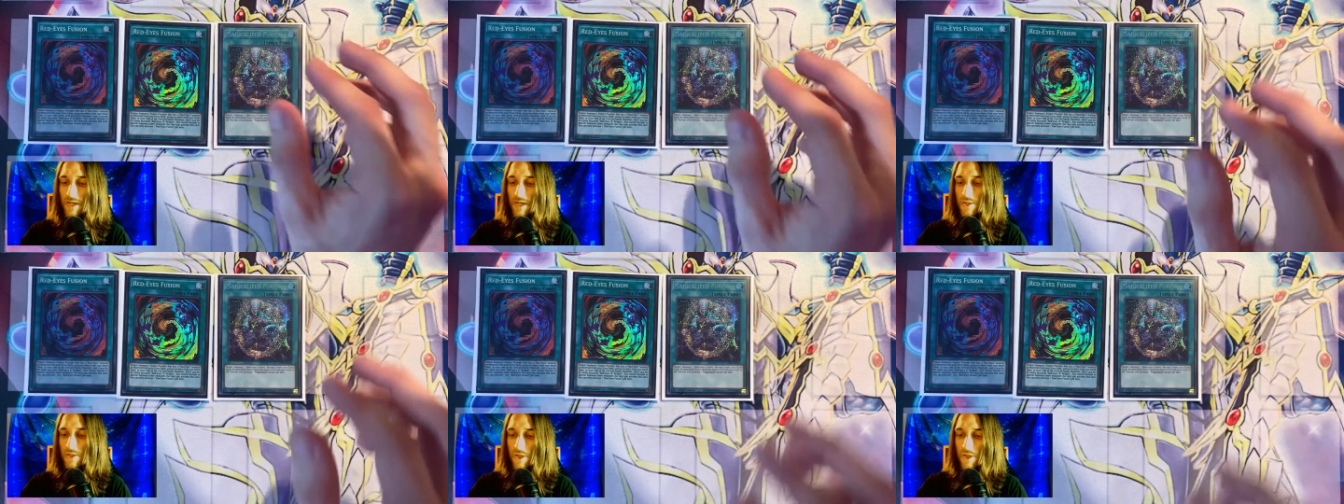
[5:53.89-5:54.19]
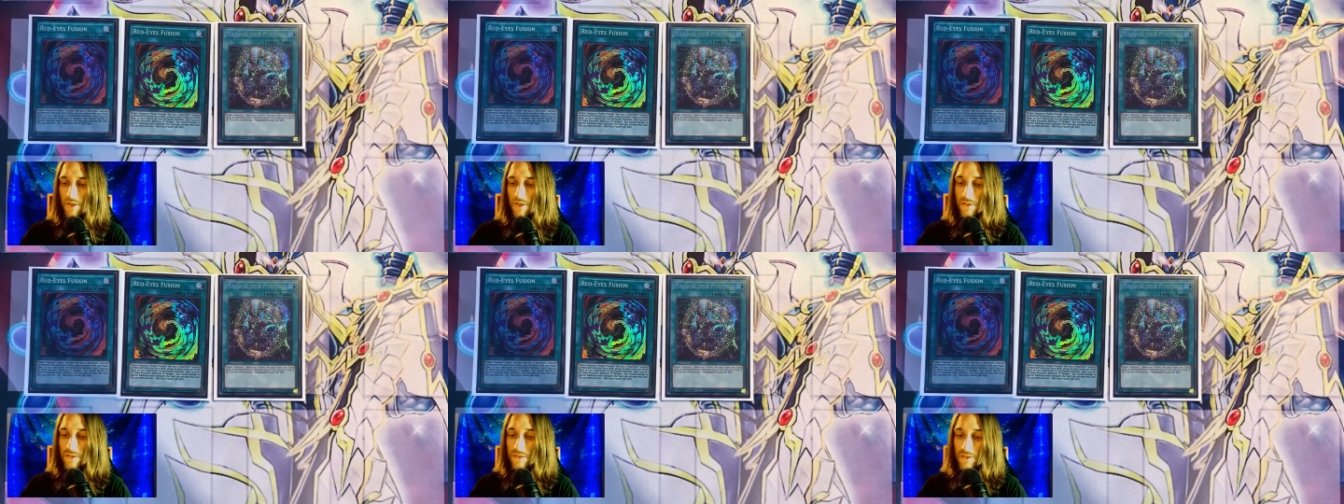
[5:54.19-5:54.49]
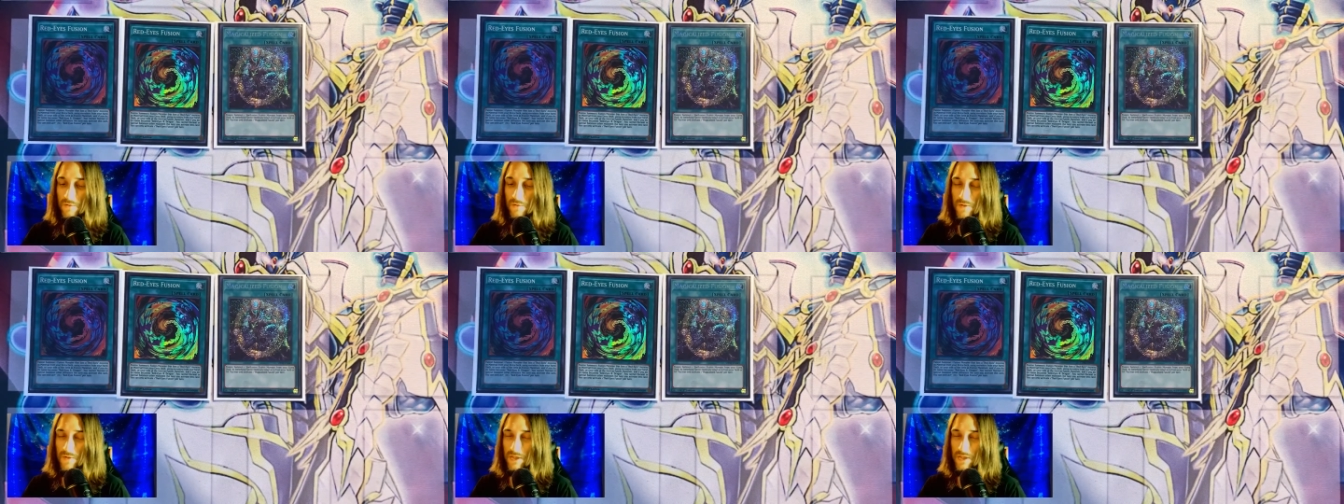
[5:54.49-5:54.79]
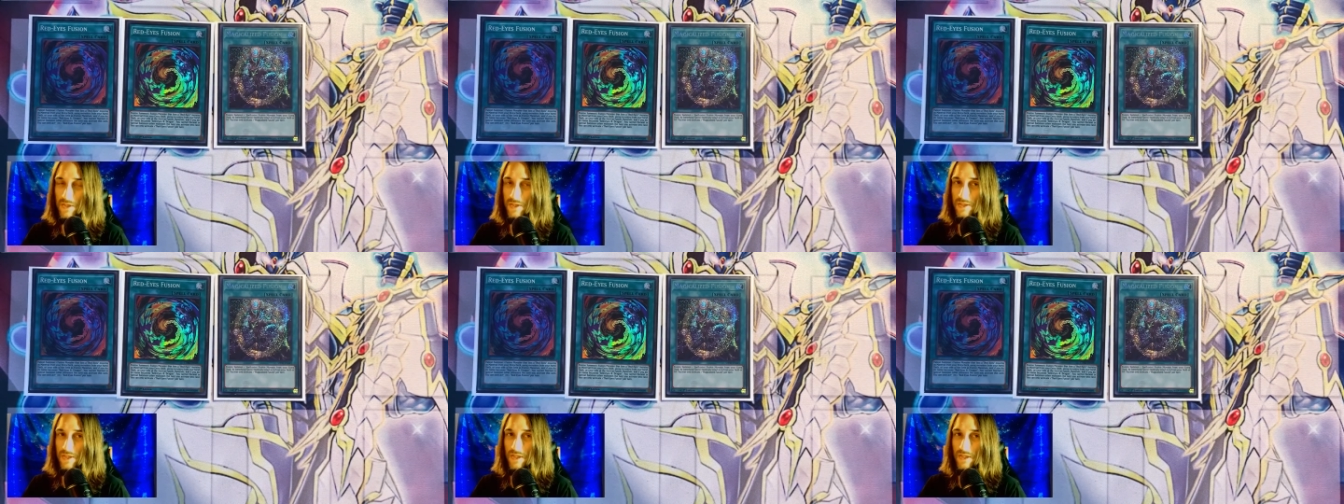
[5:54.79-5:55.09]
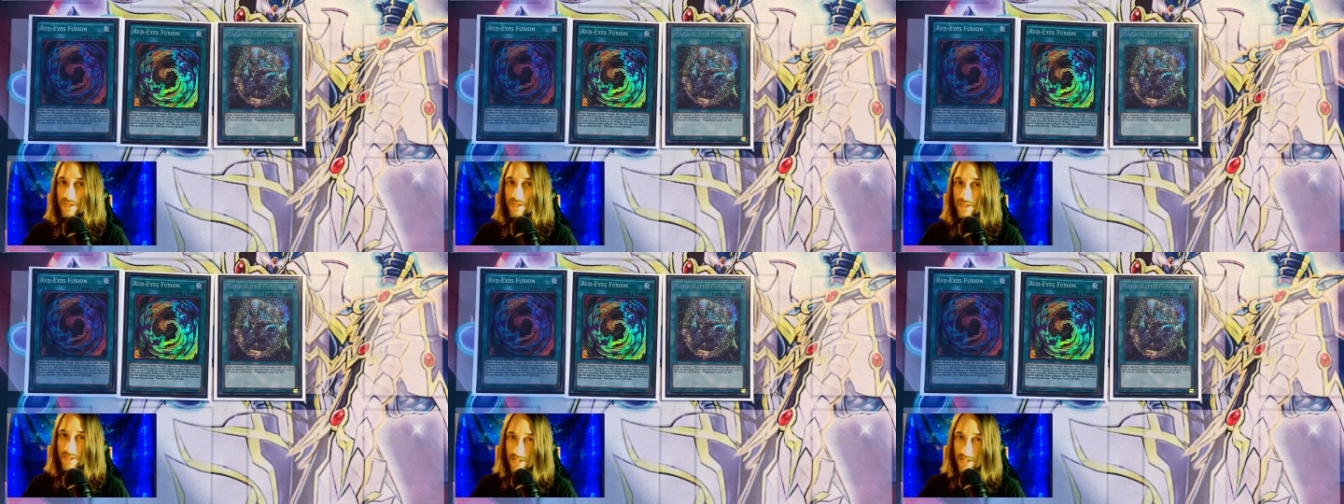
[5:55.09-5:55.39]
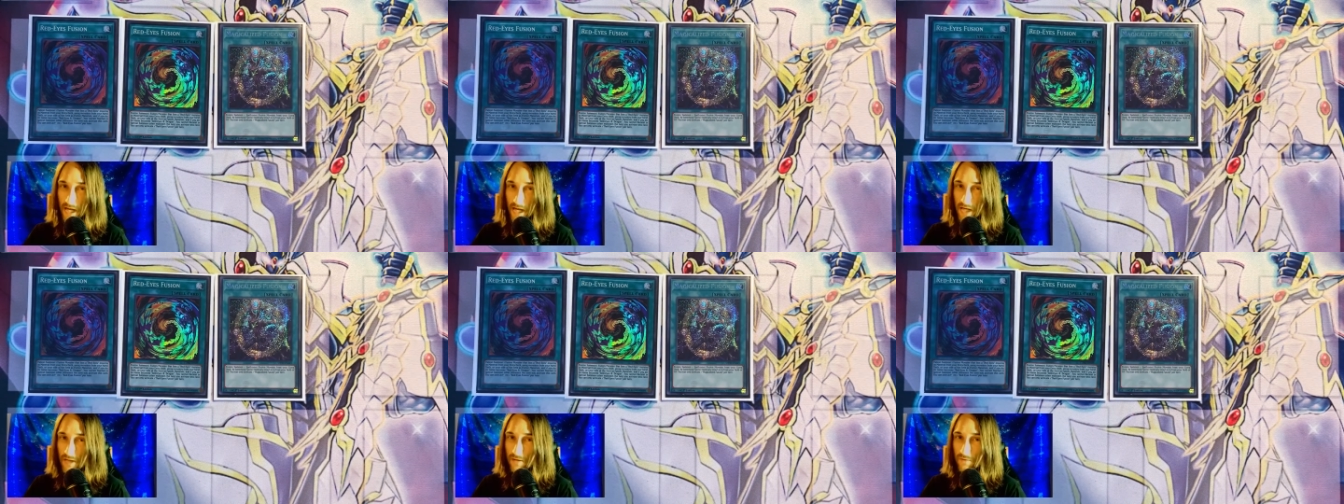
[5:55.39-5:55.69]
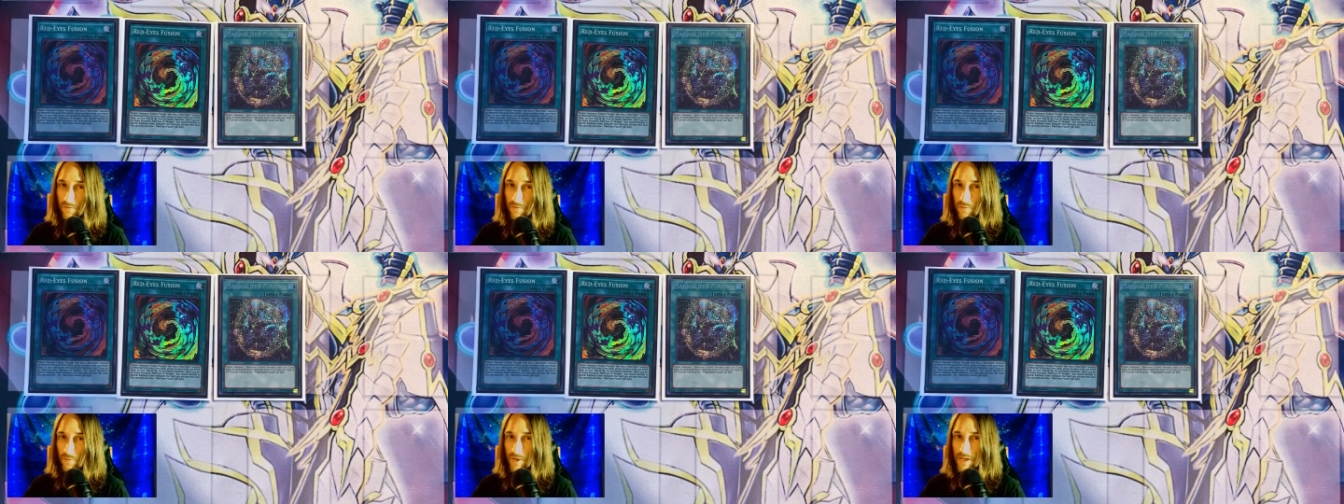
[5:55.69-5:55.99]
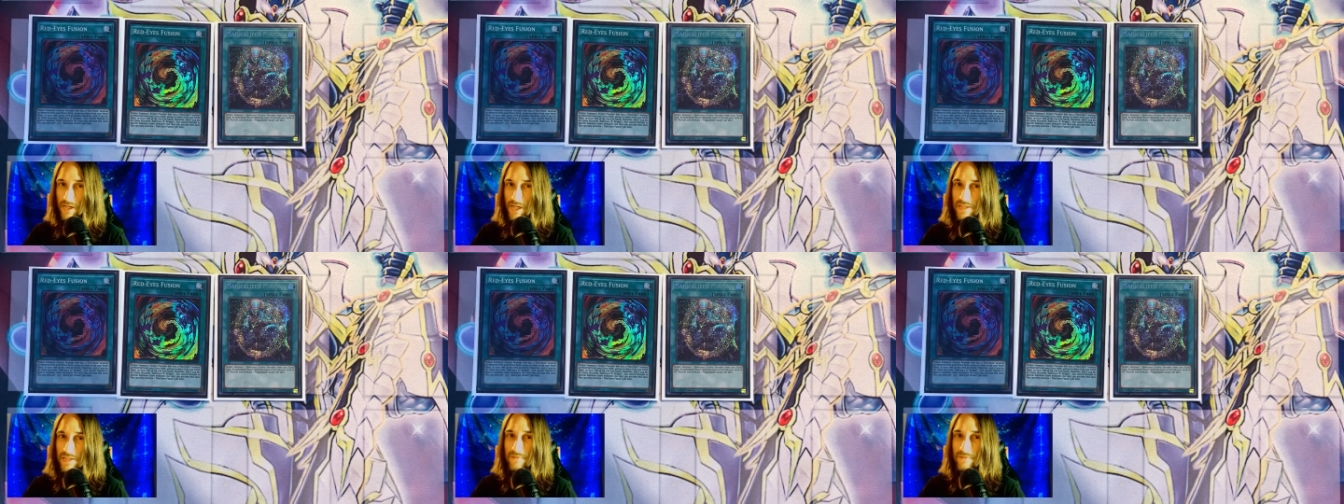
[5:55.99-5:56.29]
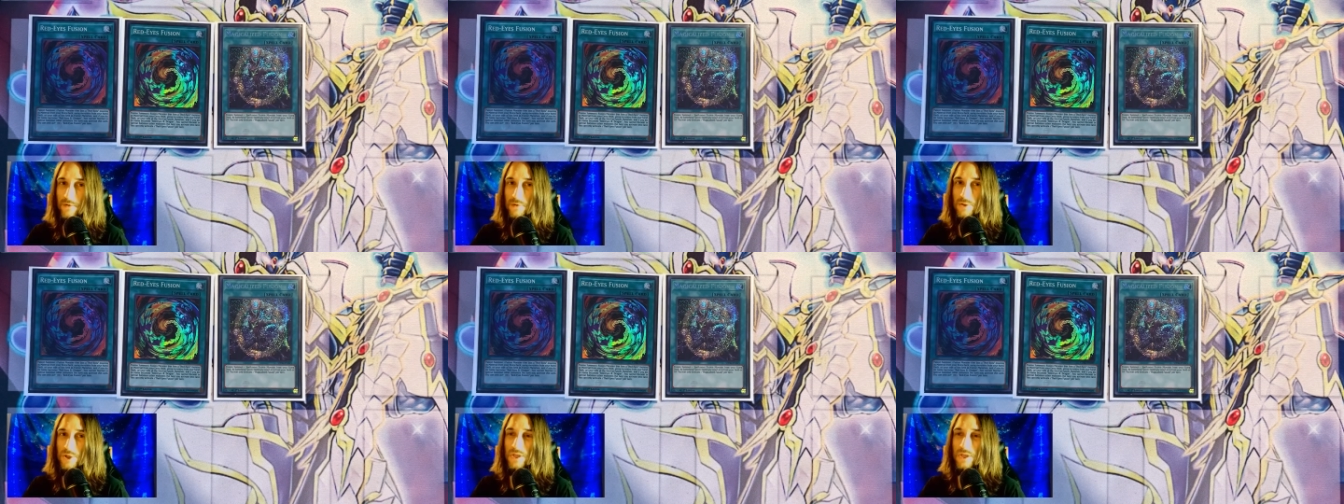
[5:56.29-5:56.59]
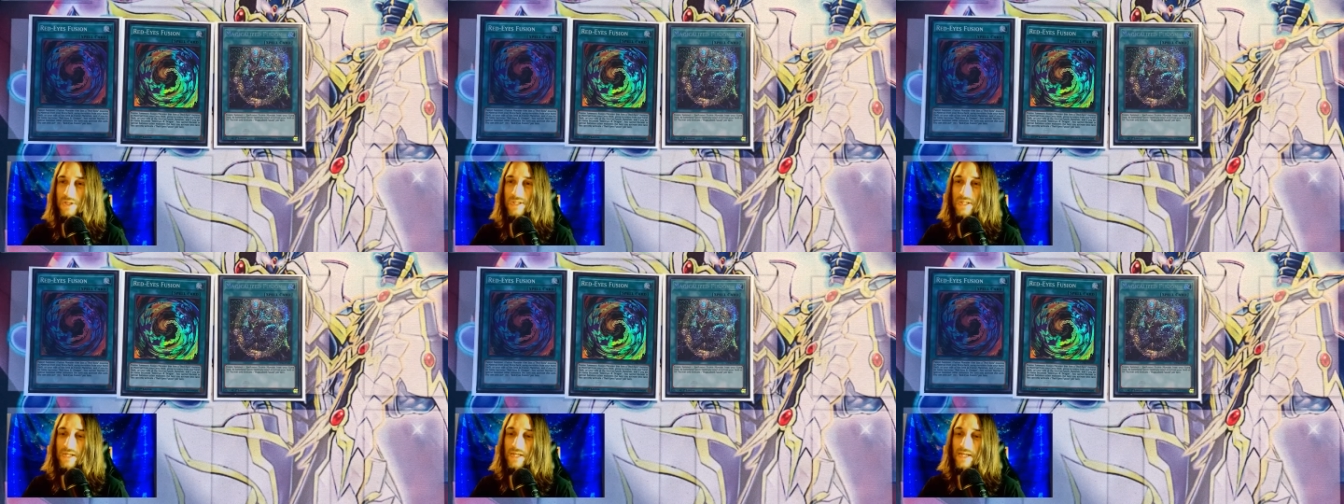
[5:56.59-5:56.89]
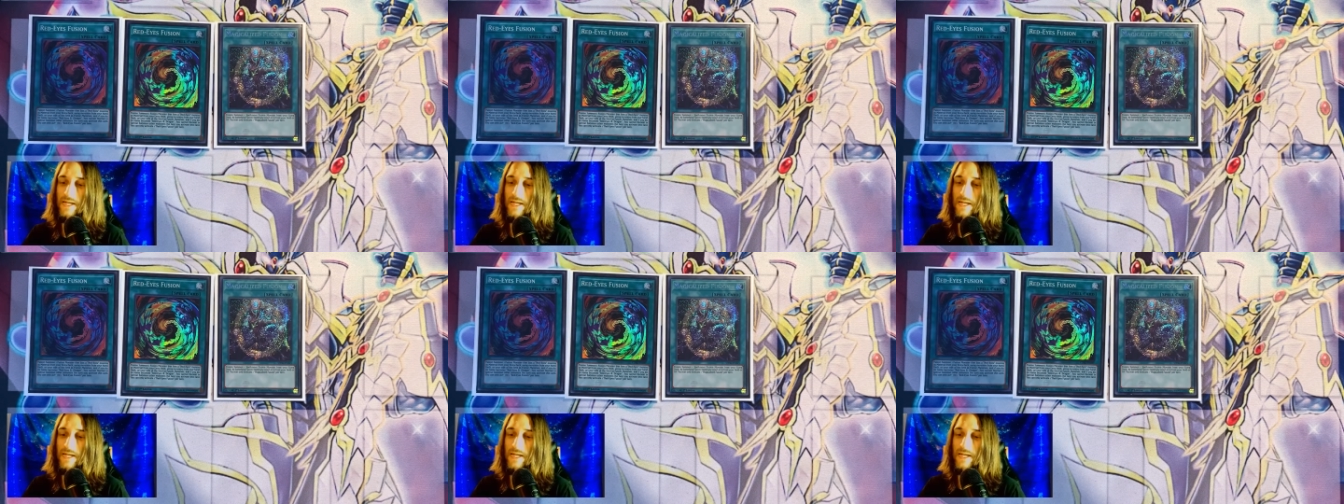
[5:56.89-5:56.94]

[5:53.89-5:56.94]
You can do this instead of Red Eyes Fusion,